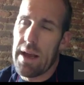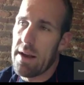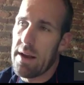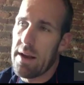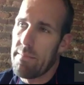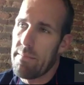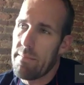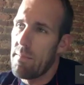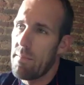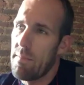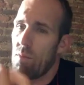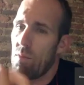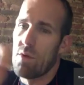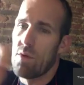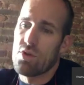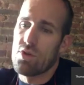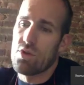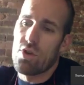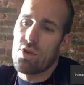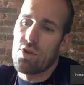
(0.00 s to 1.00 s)
We had a
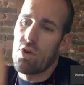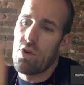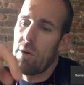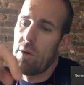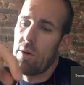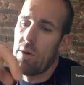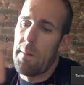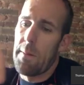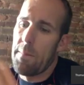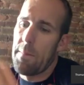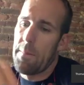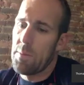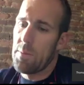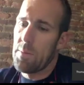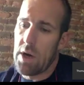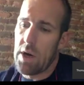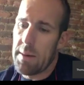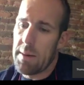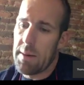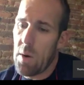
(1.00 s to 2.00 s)
real strong group of
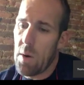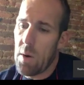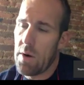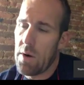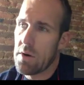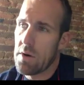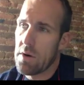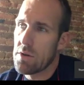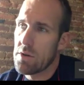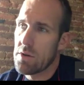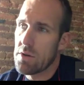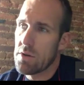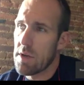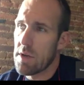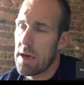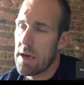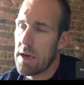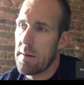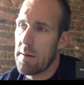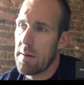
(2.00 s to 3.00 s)
training
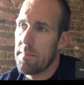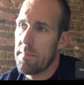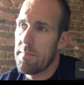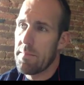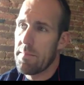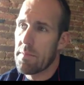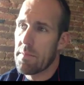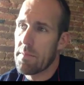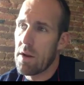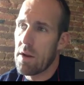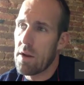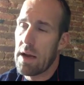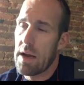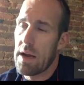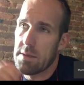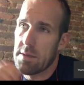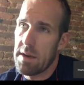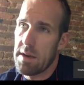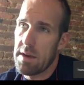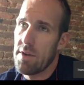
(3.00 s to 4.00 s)
partners.
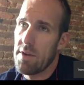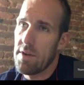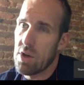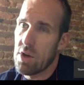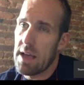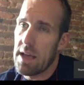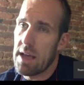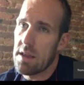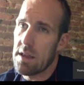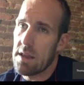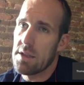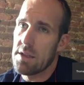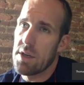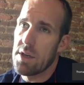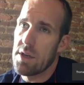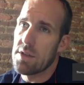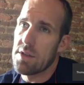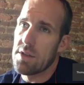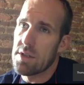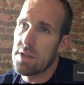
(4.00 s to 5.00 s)
Had some individual
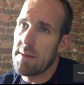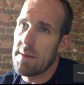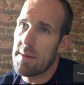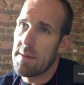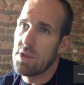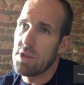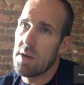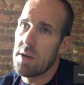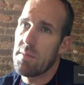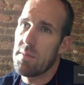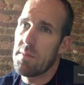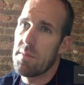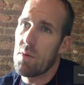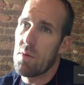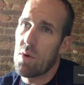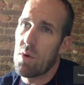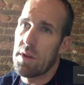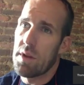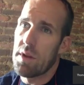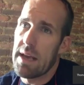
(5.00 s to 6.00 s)
athletes here at the same
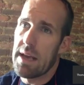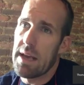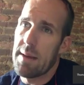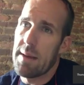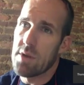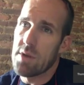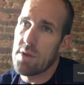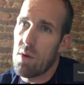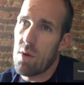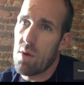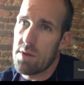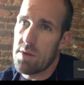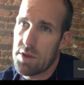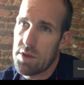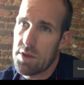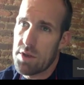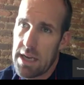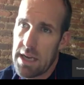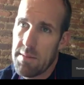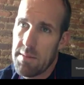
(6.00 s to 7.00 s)
gym that were going to the games,
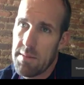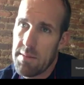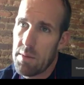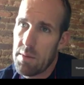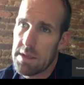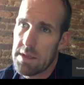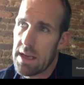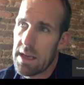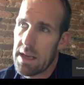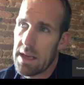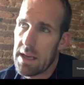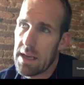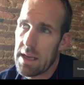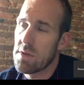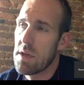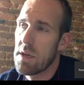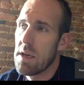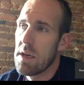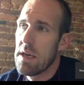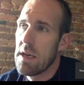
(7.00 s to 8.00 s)
along with our team that went to the
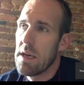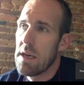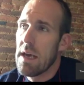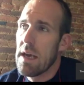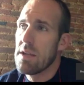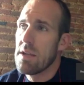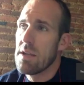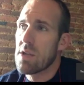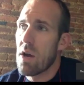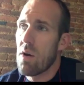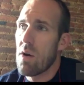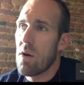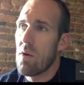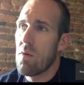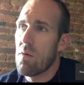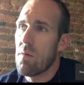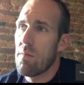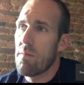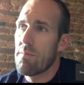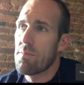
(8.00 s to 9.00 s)
games. And
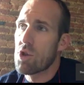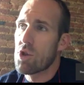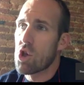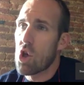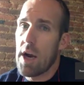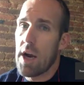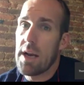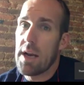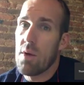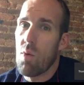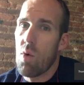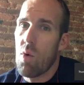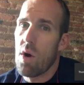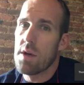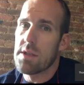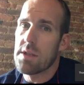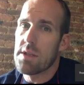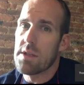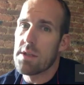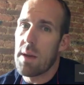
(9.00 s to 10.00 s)
so
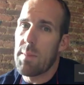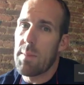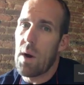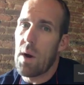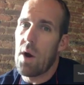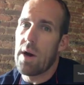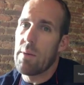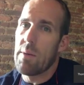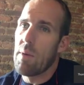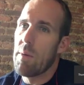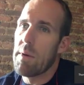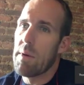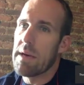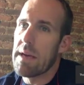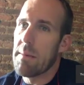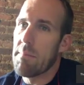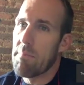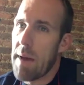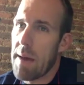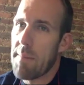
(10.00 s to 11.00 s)
training was a priority. We
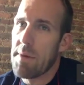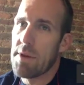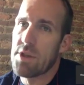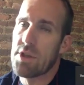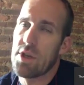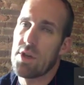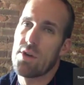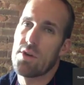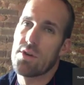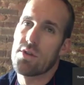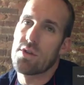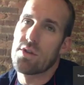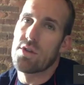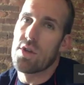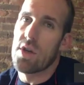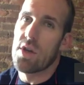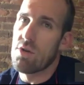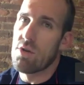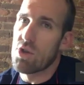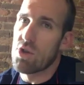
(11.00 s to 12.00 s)
would get
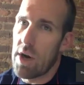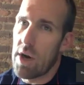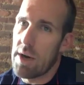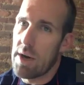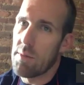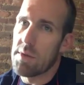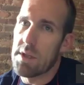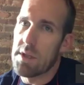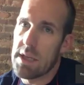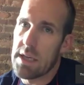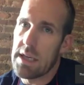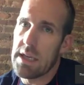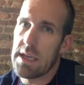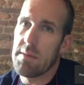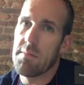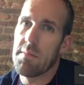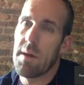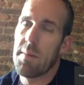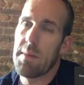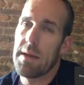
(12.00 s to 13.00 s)
babysitters to go train with the
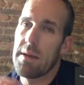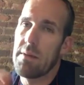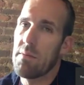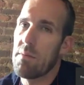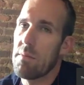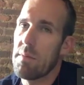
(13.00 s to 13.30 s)
team.